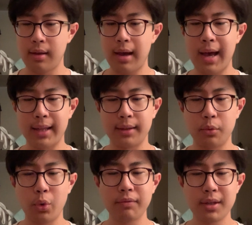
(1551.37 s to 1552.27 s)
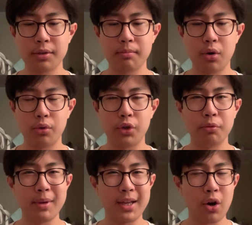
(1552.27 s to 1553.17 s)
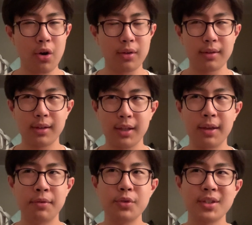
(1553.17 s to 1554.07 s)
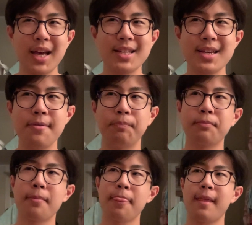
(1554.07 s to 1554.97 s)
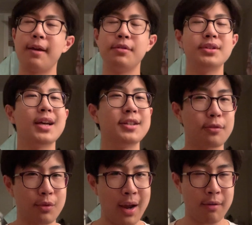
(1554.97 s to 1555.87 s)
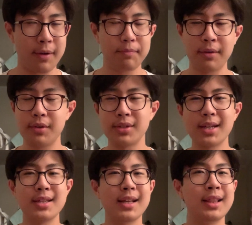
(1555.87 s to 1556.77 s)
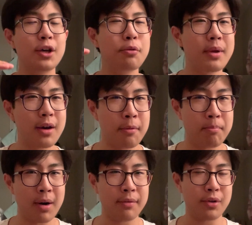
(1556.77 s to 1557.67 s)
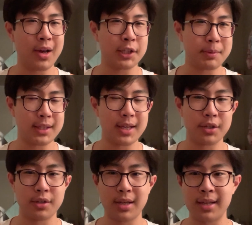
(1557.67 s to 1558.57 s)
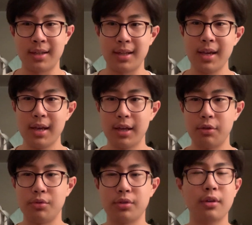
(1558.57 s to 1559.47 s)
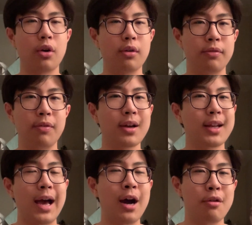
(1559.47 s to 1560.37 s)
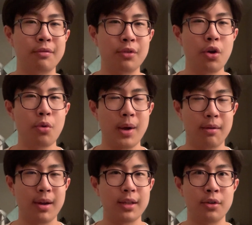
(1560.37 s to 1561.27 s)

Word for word: And with this mode, you'll be if you set it if you set it right, right, if you set it a little bit above your expectations, as in you just got fucking out of nowhere, right?